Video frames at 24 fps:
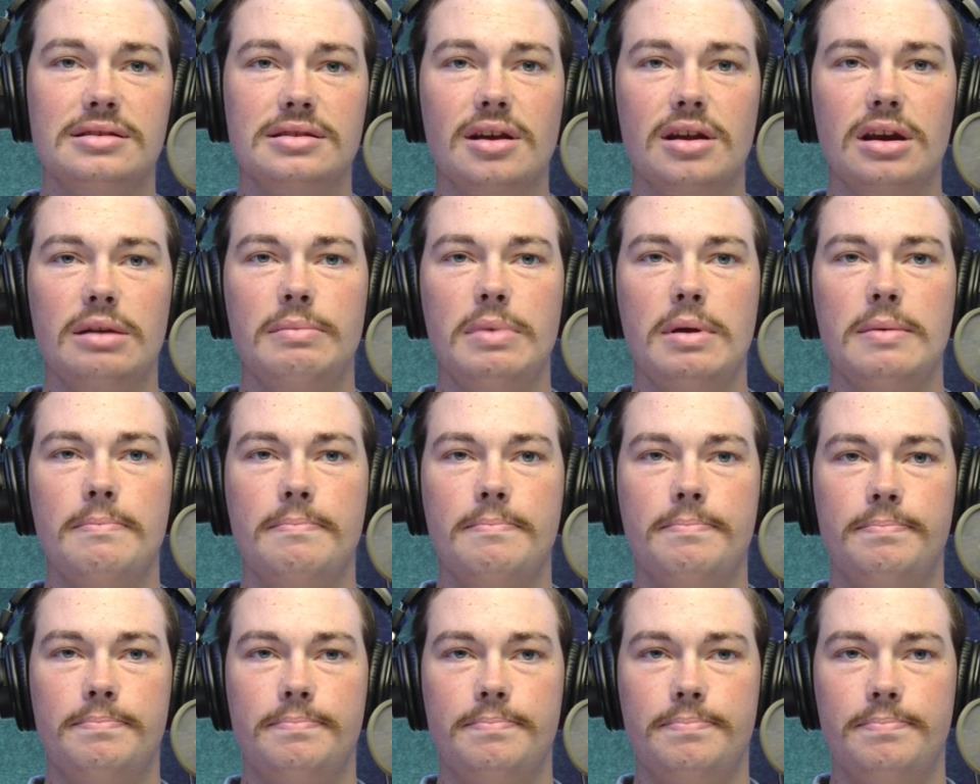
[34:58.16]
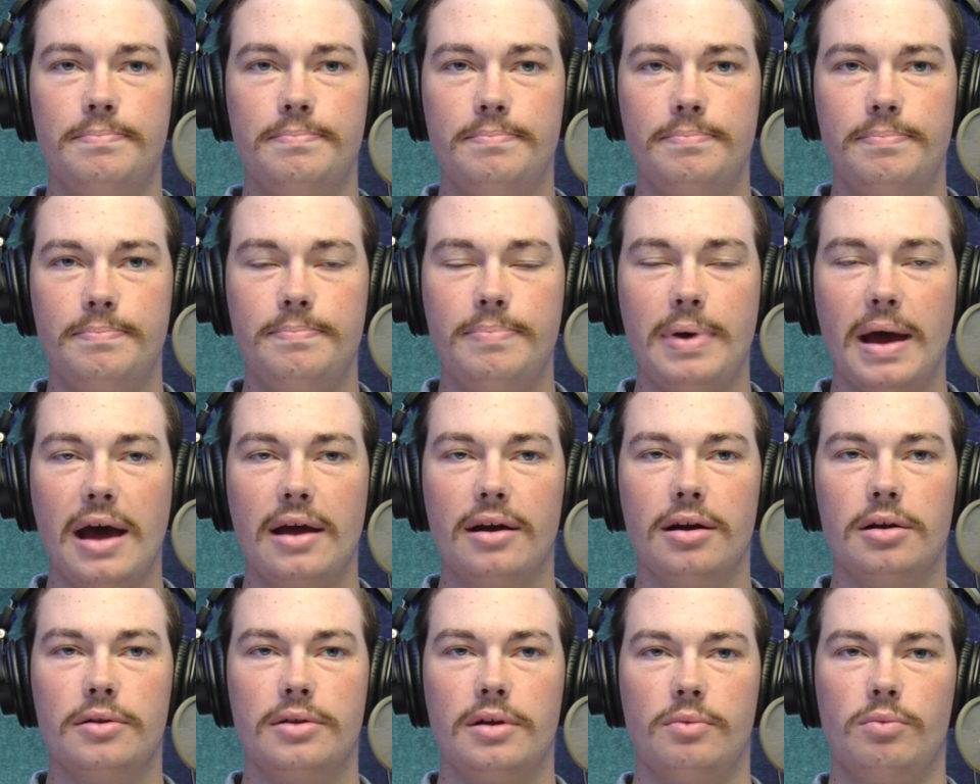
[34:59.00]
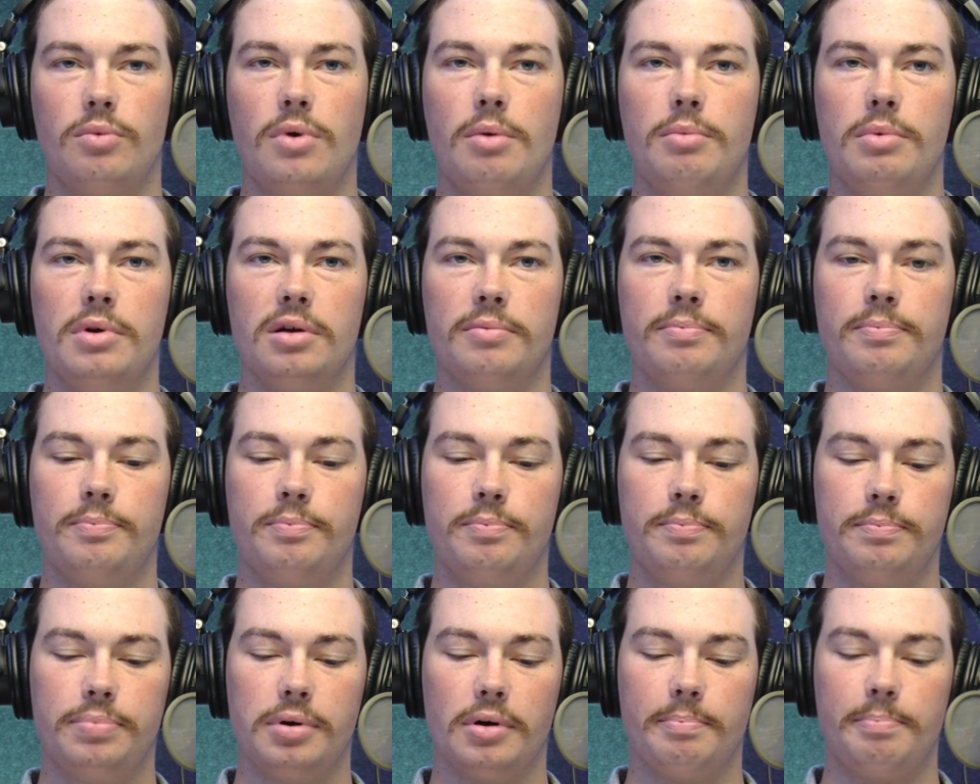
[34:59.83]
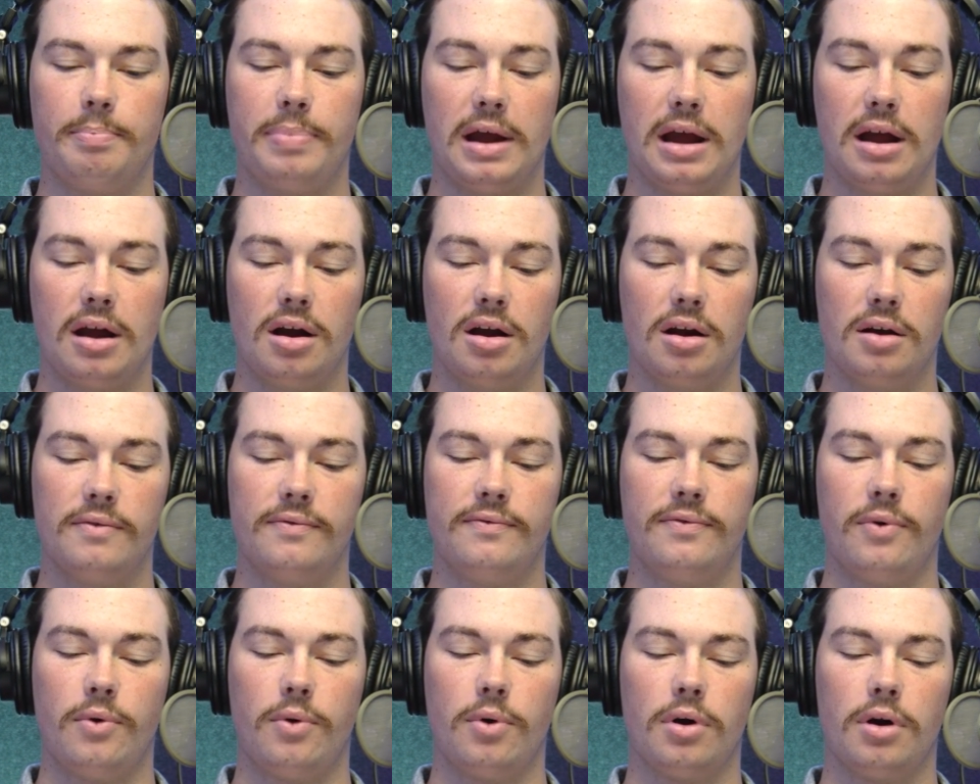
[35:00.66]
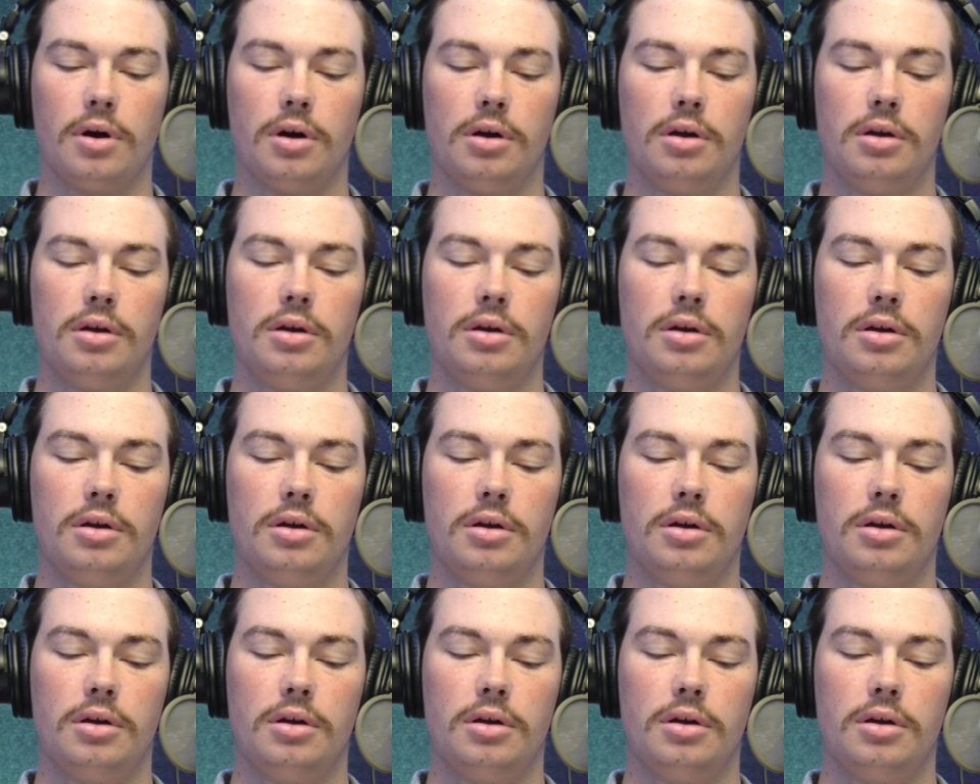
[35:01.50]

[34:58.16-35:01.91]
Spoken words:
going to be better than what we're prepared for